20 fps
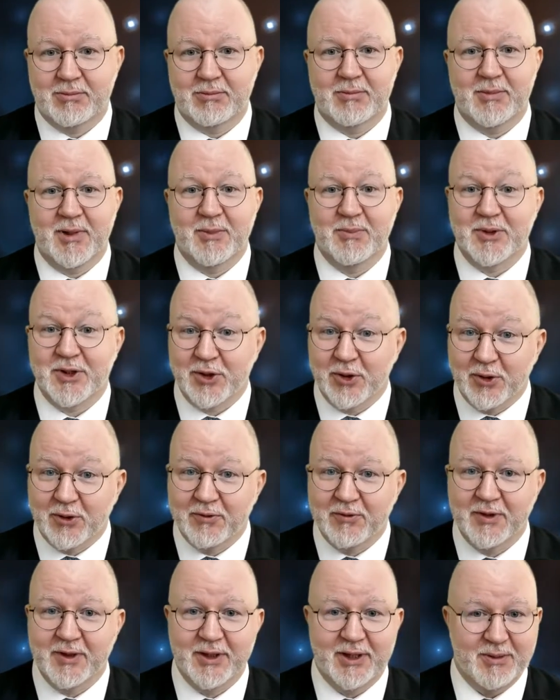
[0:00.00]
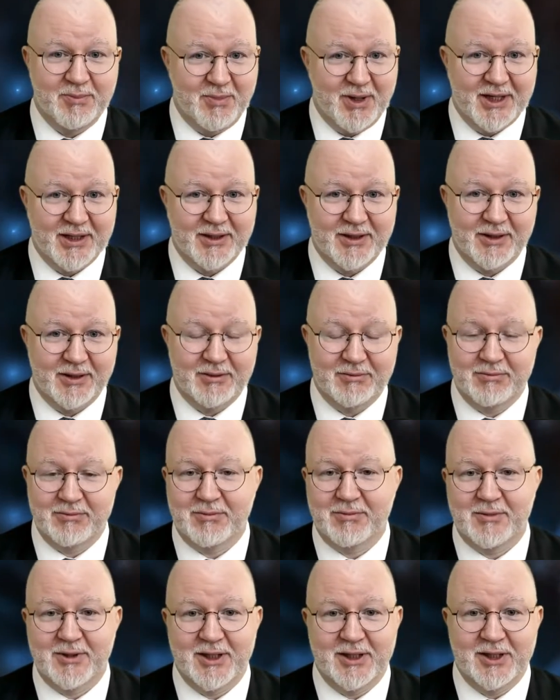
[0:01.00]
observing the mental
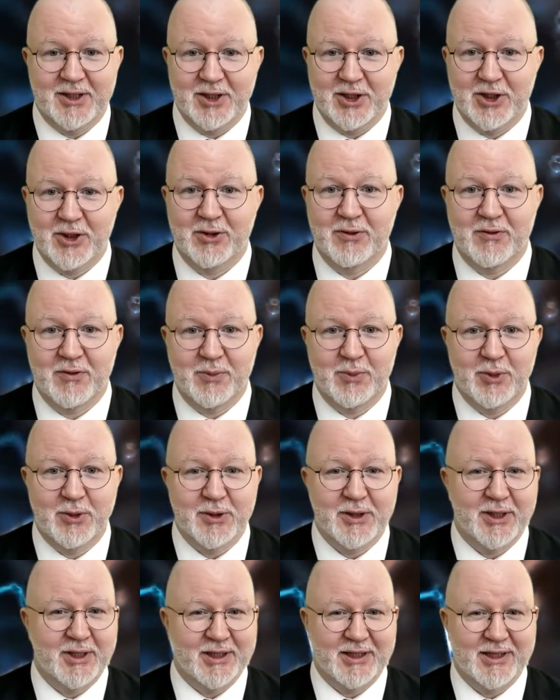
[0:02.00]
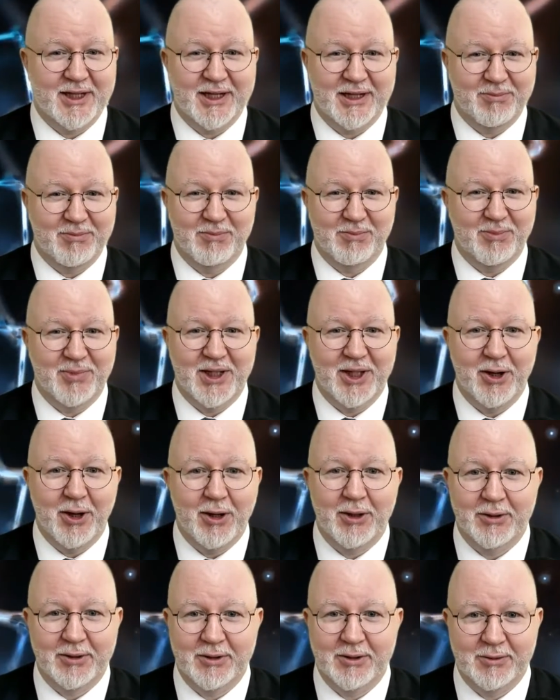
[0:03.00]
condition of a person is like
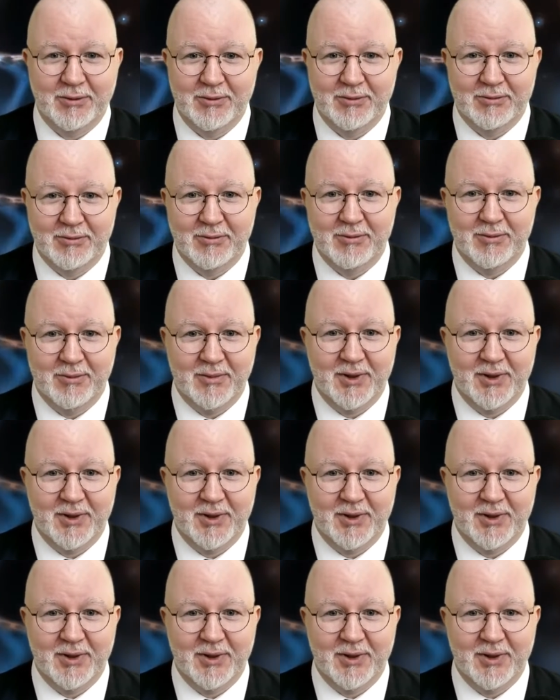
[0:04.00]
beyond the